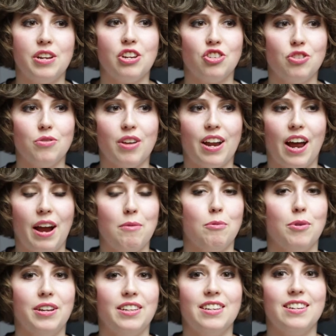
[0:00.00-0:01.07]
an issue that I
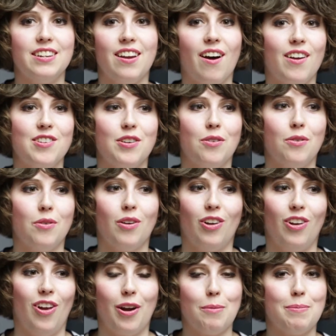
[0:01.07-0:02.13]
really did not know a
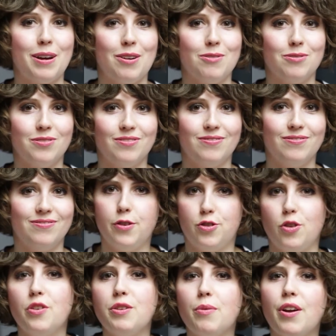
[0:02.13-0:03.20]
lot about. There's
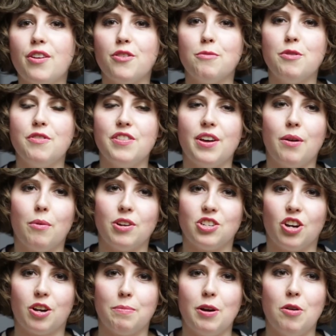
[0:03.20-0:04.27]
only one other movie that I want
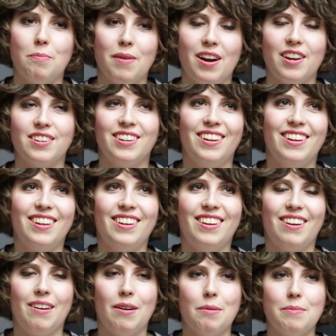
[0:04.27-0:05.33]
to talk about, but
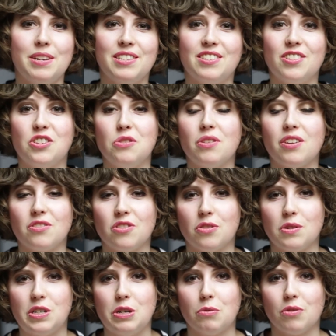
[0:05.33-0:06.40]
it's a
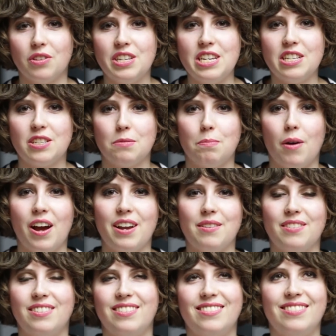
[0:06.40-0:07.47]
2013 release,
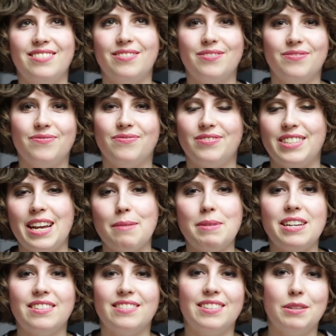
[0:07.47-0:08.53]
but damn
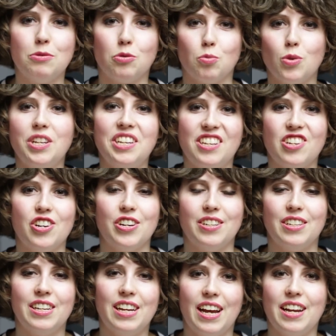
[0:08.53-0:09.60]
it, it was really
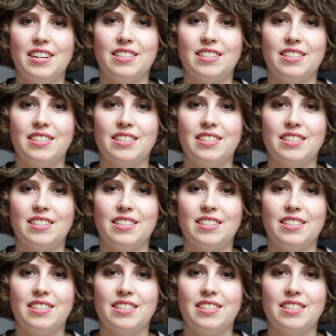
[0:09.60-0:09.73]
good. And